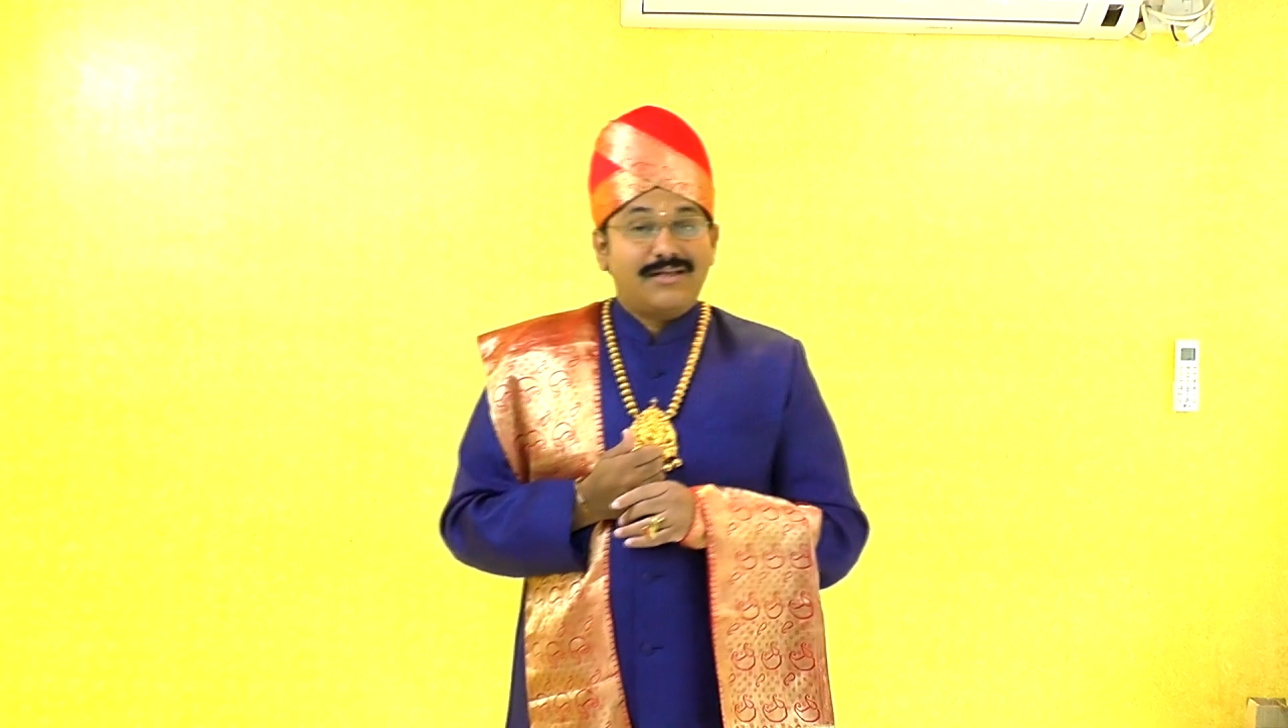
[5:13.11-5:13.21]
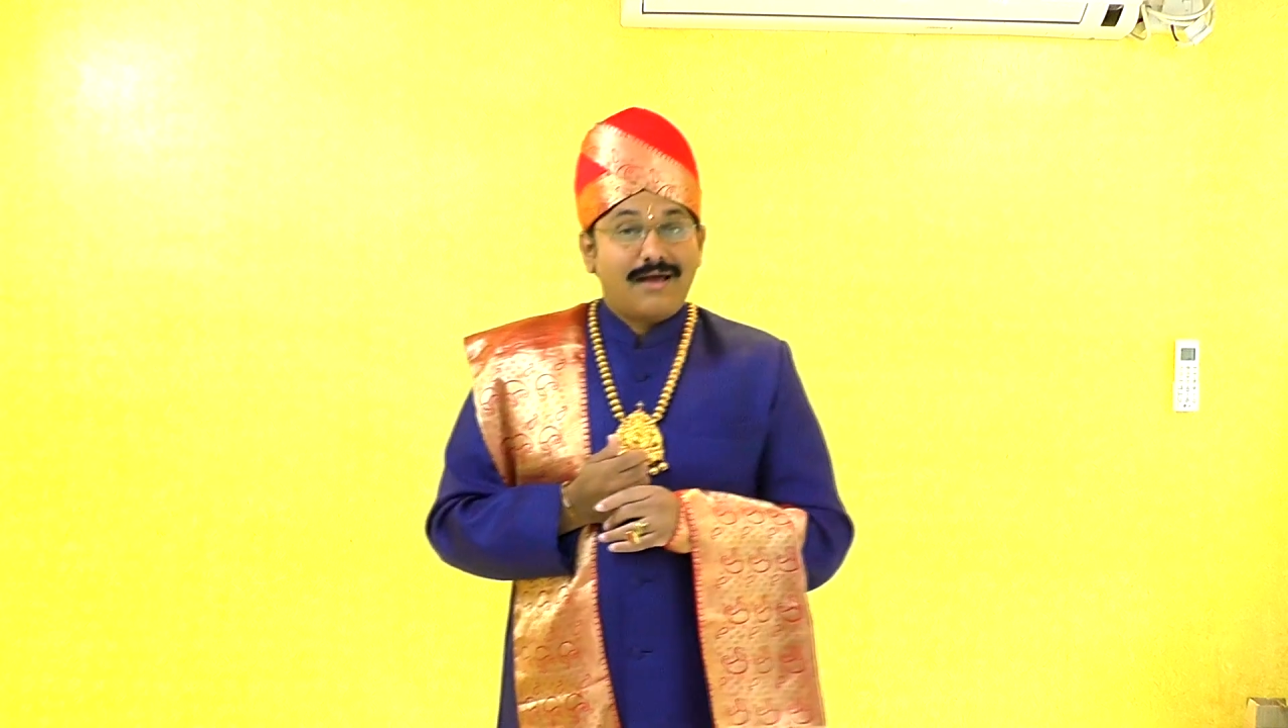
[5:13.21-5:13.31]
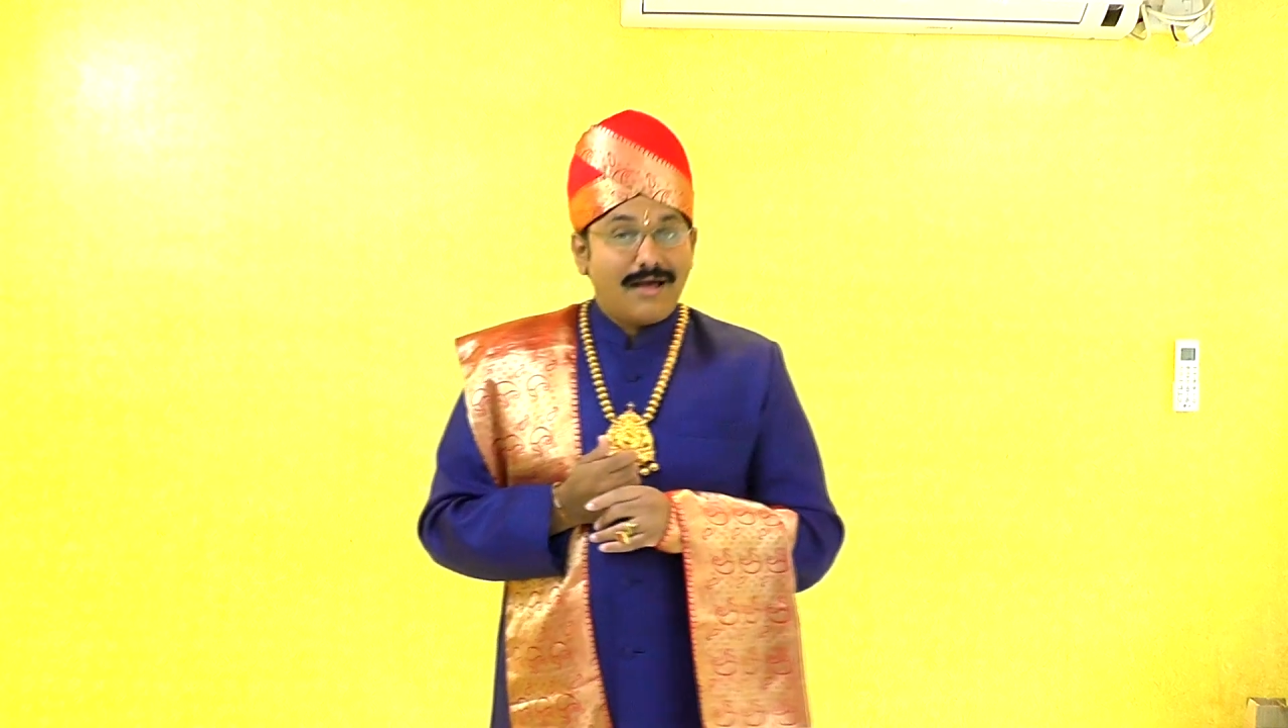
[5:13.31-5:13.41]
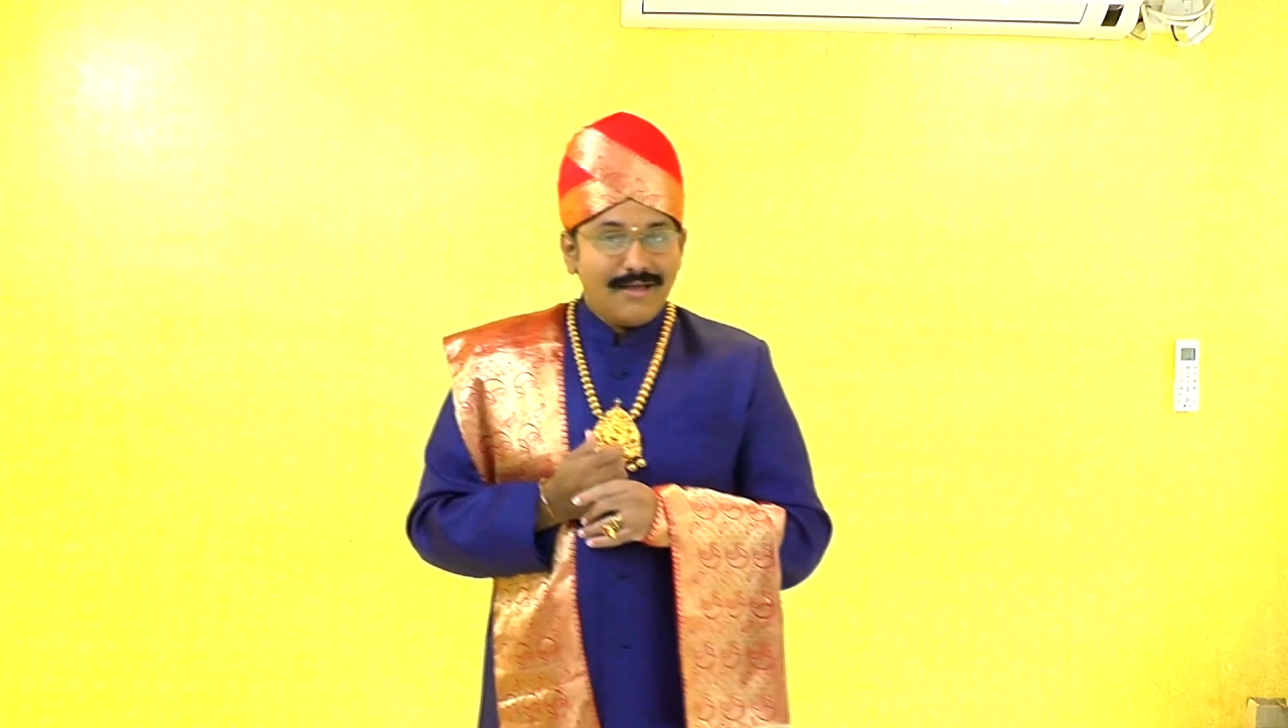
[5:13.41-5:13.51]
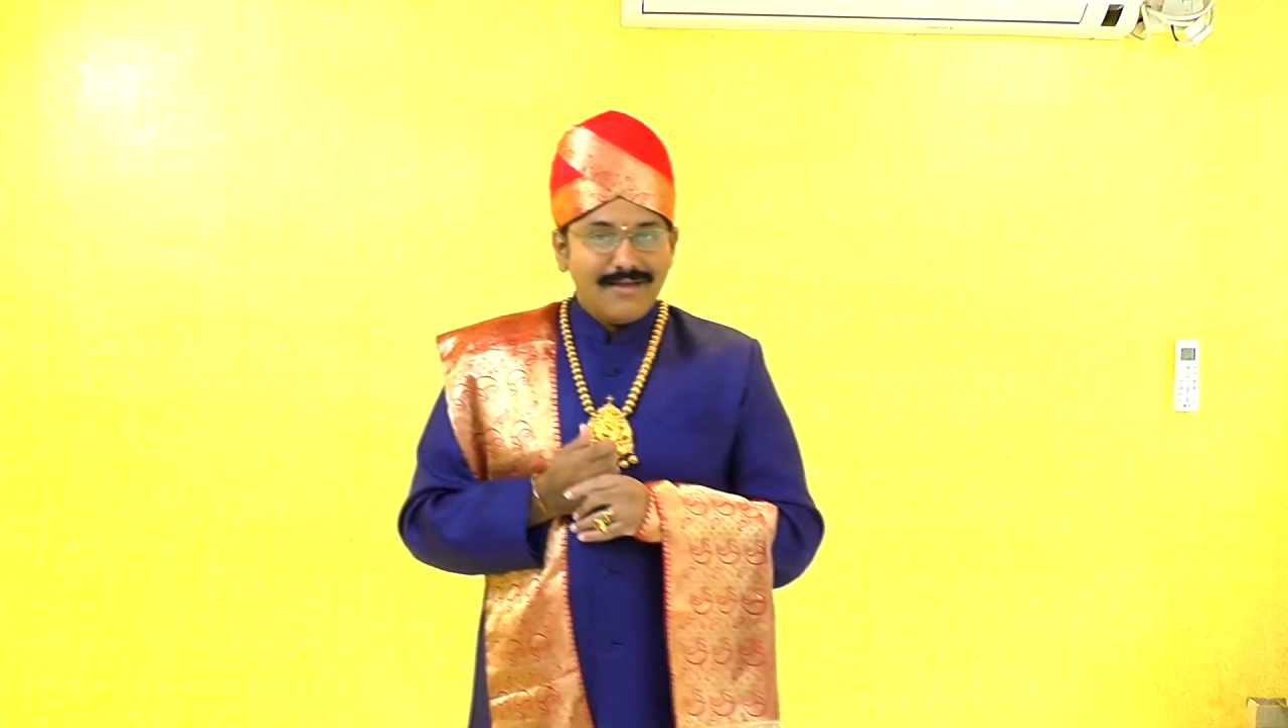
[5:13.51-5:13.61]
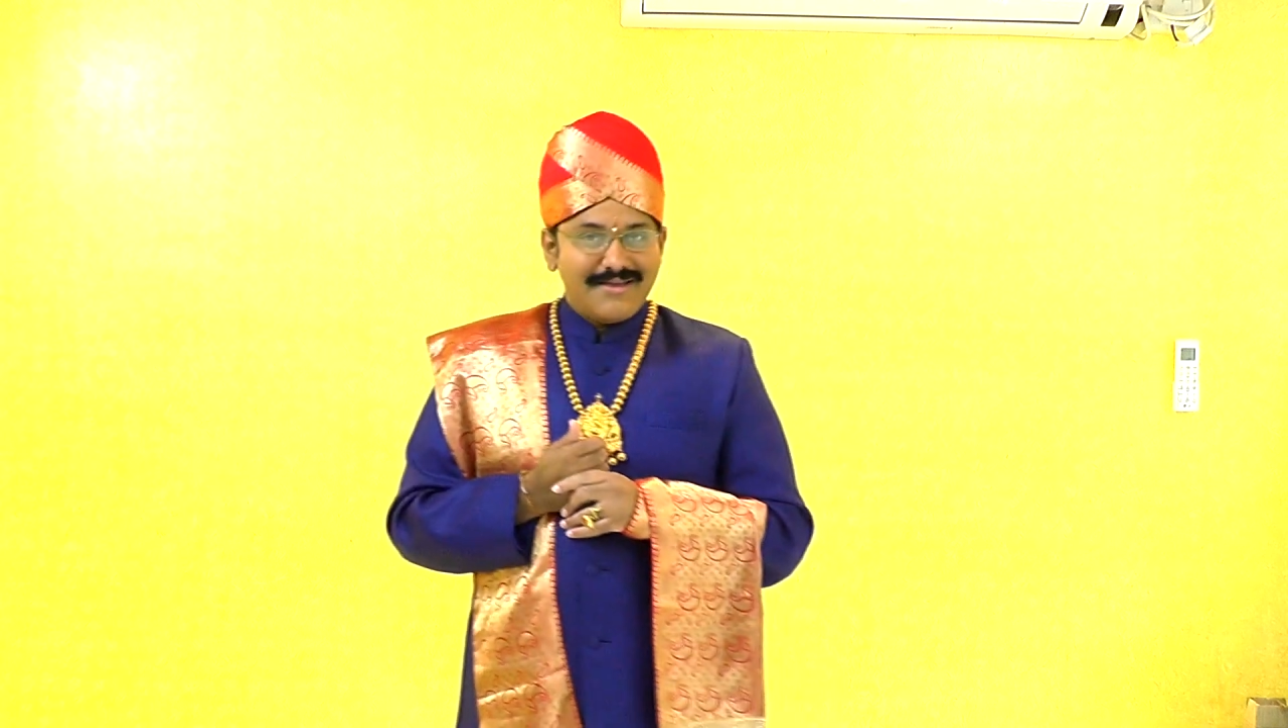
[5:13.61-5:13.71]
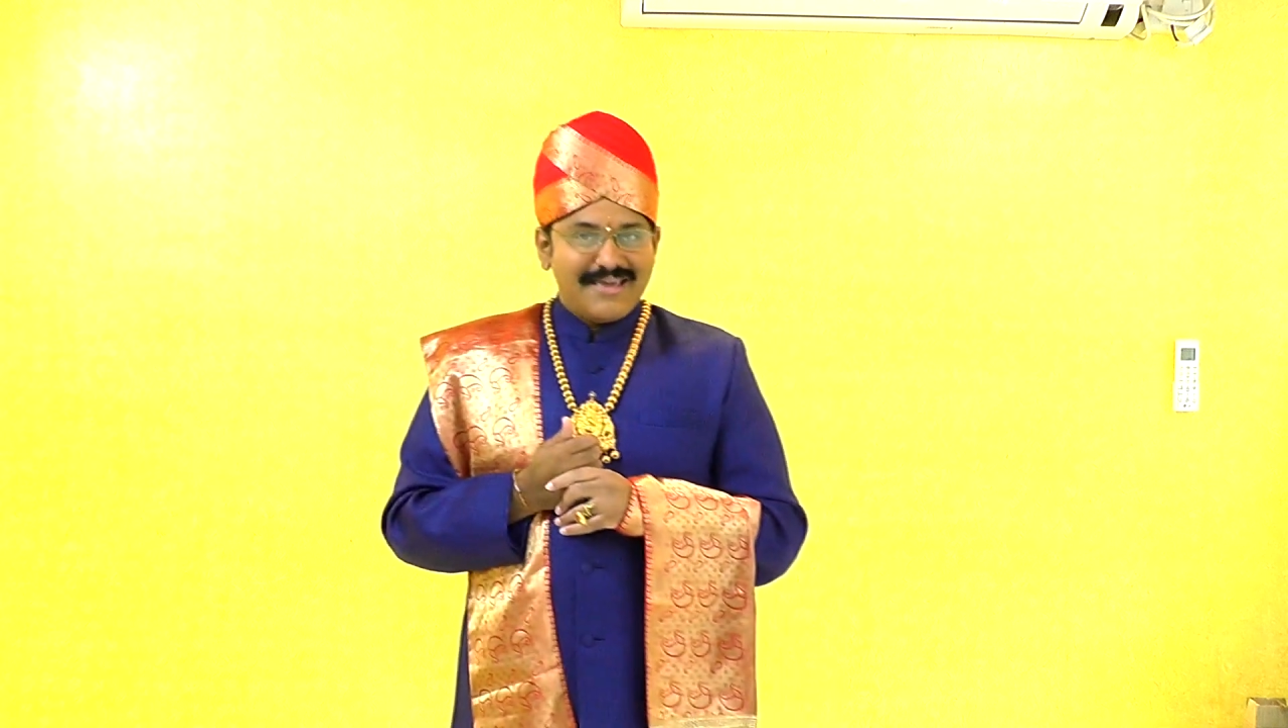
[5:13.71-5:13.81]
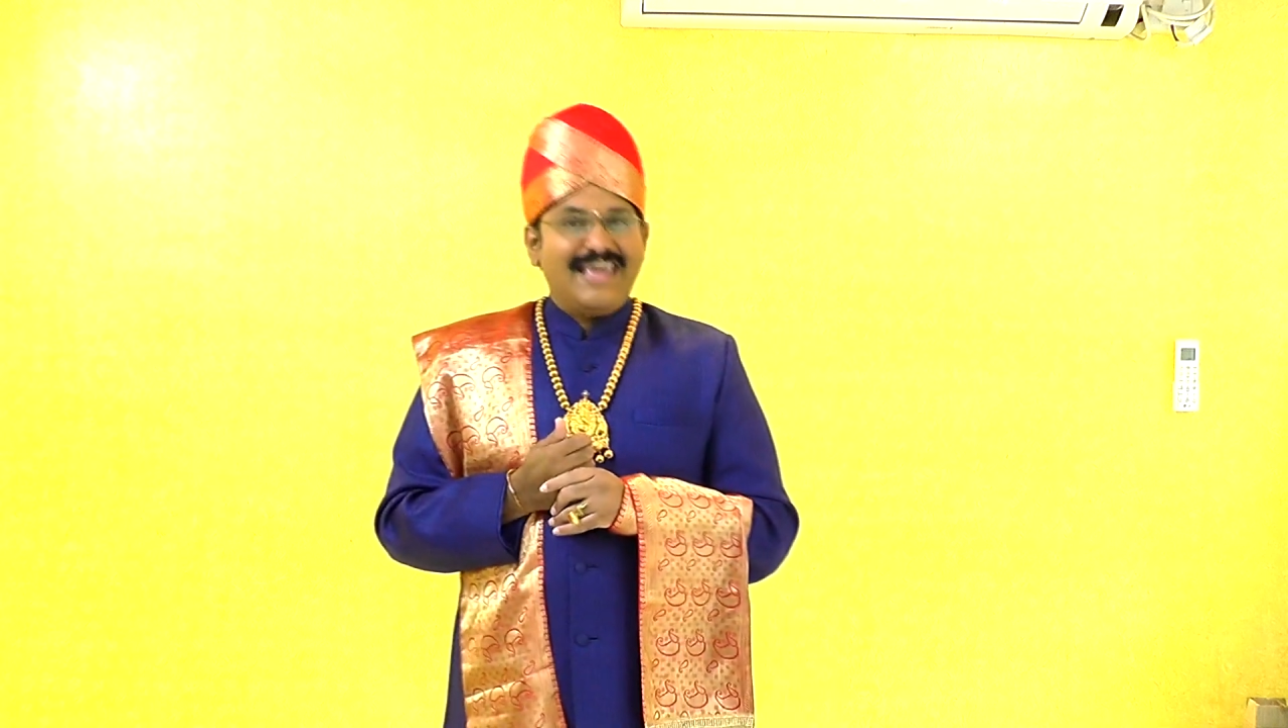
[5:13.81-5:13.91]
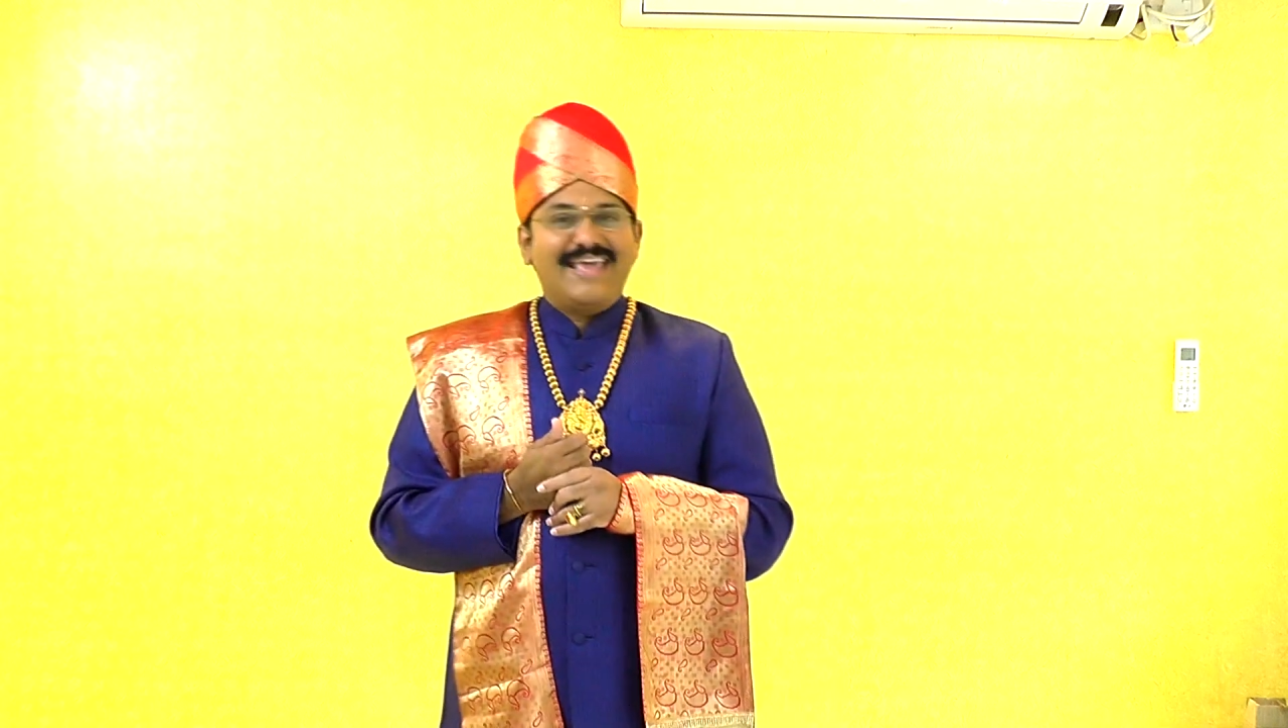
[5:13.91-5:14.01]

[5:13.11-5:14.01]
era?